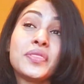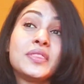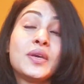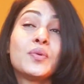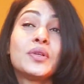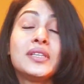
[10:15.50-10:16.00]

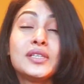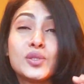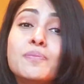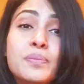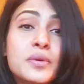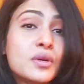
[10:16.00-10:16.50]
There were these
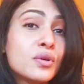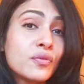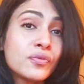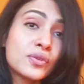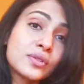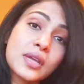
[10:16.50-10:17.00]

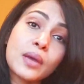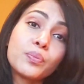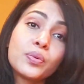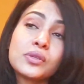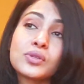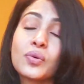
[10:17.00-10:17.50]
beautiful
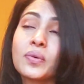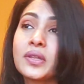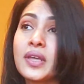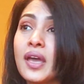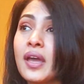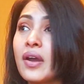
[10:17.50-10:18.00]
temples over
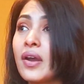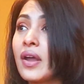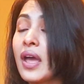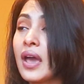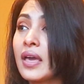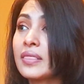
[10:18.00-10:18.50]
there
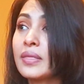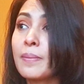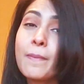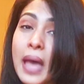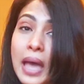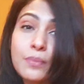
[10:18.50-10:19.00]
and the
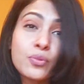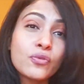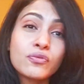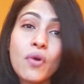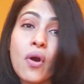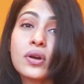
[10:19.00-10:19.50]
bamboo
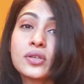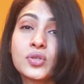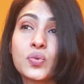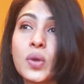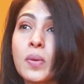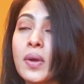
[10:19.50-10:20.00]
forest
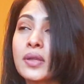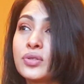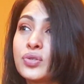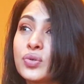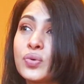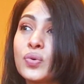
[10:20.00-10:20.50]
we went
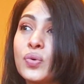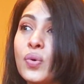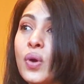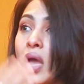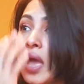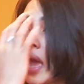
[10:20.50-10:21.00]
to,
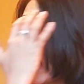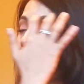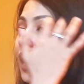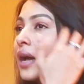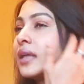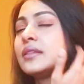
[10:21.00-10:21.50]

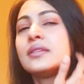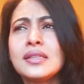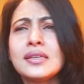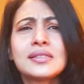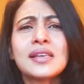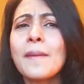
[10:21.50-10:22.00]
and
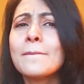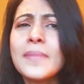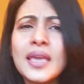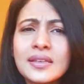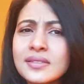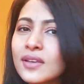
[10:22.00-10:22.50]
this
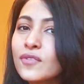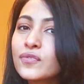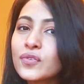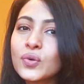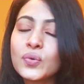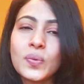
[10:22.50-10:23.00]
amazing
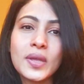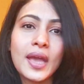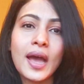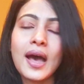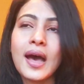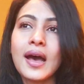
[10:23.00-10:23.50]
food we
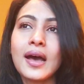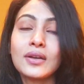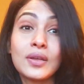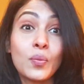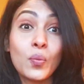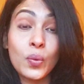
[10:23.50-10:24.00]
had,
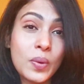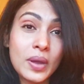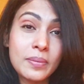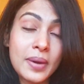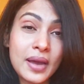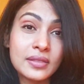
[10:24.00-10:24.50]
and we
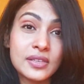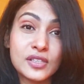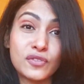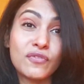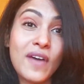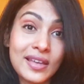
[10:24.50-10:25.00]
went by this
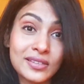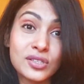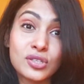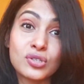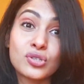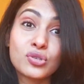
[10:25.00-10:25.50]

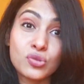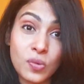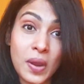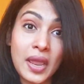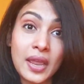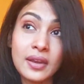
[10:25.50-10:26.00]
fastest
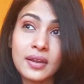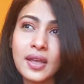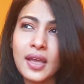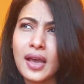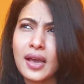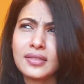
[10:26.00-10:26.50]
train.
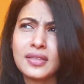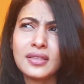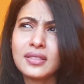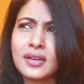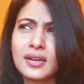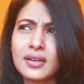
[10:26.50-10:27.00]
I
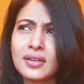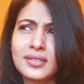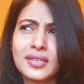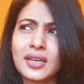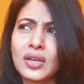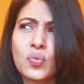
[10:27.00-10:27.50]
think the
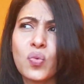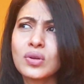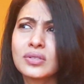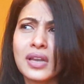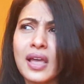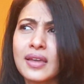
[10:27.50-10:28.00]
ticket
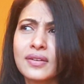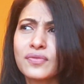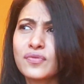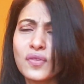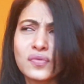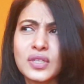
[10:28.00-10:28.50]
was like
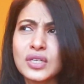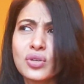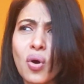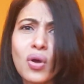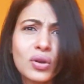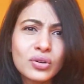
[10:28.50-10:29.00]

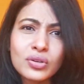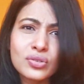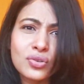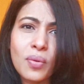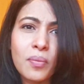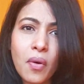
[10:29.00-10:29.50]
$50
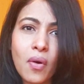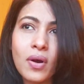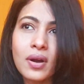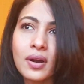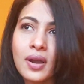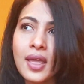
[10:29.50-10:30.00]
or
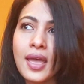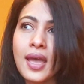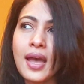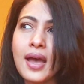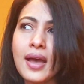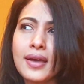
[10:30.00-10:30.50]
more,
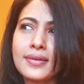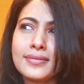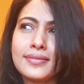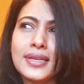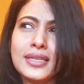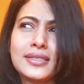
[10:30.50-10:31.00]

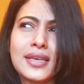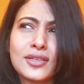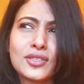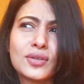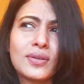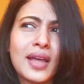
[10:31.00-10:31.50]
and it
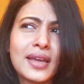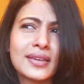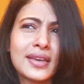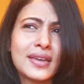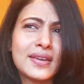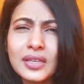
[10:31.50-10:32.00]
takes you like
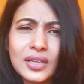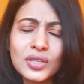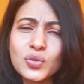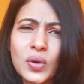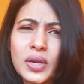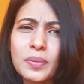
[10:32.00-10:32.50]
in
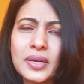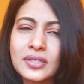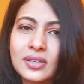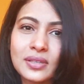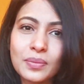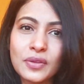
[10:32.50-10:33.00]
20 minutes
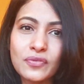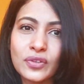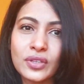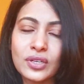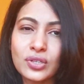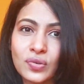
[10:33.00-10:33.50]
or something for
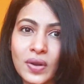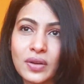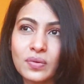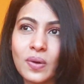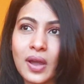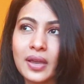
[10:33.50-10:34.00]
the train
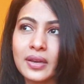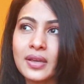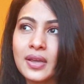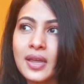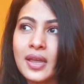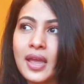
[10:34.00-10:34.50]
ride.
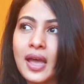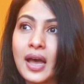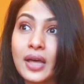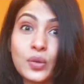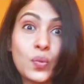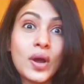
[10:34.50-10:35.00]

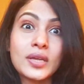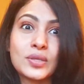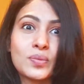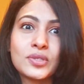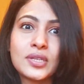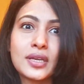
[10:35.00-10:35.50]
Otherwise it
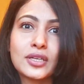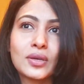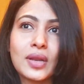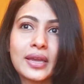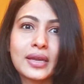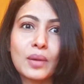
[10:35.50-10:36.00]
would take you
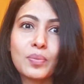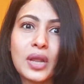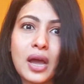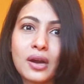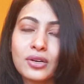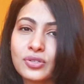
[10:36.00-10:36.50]
like a couple
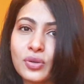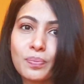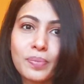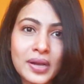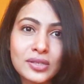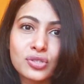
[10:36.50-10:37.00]
hours of
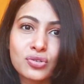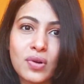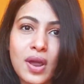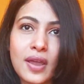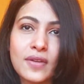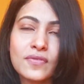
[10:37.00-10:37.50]
bus
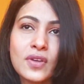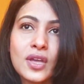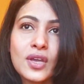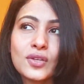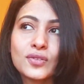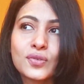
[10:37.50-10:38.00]
drive.
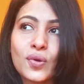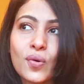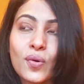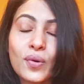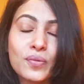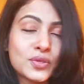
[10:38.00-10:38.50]

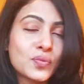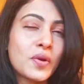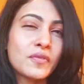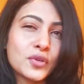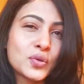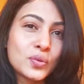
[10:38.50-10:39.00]
So it was one
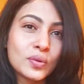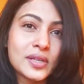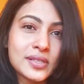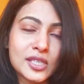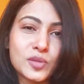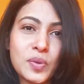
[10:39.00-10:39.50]
of the coolest
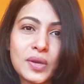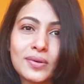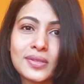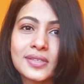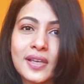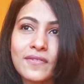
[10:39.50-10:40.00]

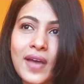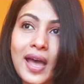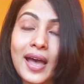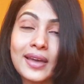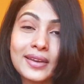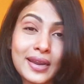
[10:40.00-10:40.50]
experience I've
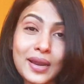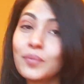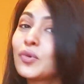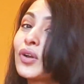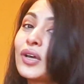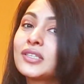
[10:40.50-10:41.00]
had, and I'm
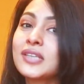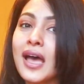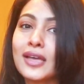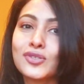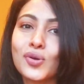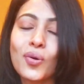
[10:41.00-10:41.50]
gonna
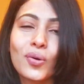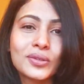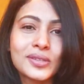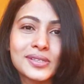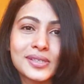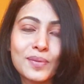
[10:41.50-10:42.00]
attach all
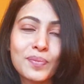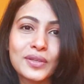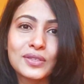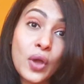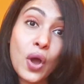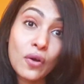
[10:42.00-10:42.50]
the
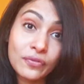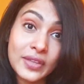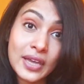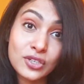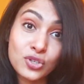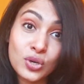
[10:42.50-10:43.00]
snippets of
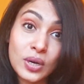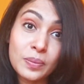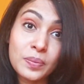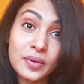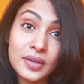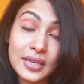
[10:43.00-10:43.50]
that
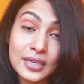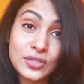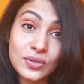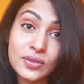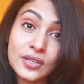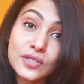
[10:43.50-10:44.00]
trip
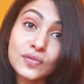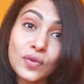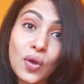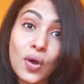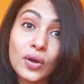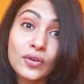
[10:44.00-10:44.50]
into this
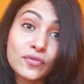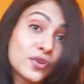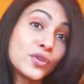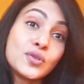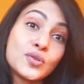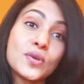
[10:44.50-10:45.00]
vlog for
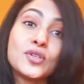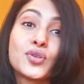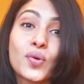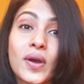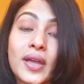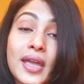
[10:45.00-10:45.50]
you to
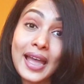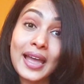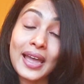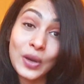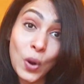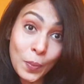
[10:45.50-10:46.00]
enjoy,
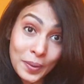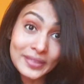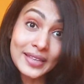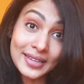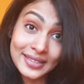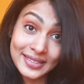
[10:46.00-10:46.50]
and hoping
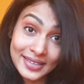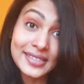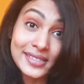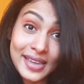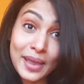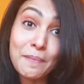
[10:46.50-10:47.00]
that things
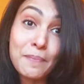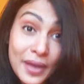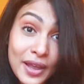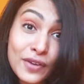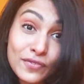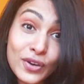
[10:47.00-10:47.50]
get
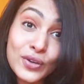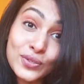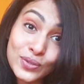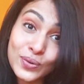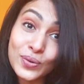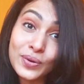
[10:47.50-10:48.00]
better very
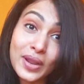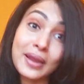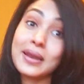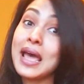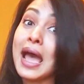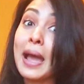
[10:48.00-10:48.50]
soon
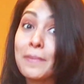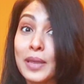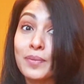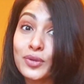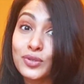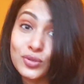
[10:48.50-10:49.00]
and I'm
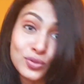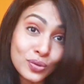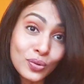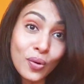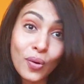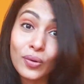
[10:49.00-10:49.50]
able to
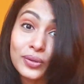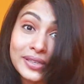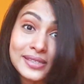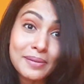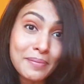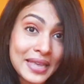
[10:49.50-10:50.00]
do all
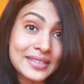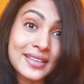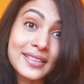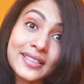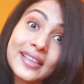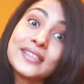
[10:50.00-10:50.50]
these
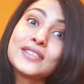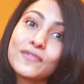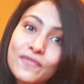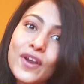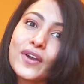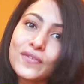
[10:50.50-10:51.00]
amazing things
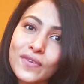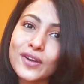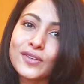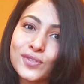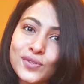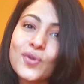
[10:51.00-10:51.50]

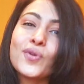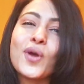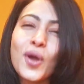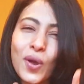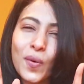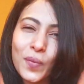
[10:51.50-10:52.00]
very soon
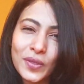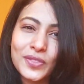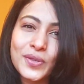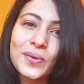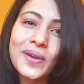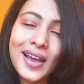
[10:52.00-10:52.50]
with
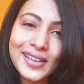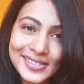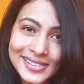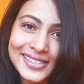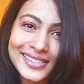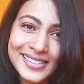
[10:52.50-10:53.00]
you guys
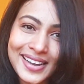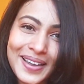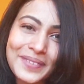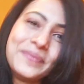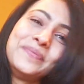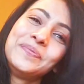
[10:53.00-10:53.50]
this
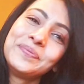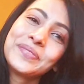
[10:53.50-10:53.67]
time.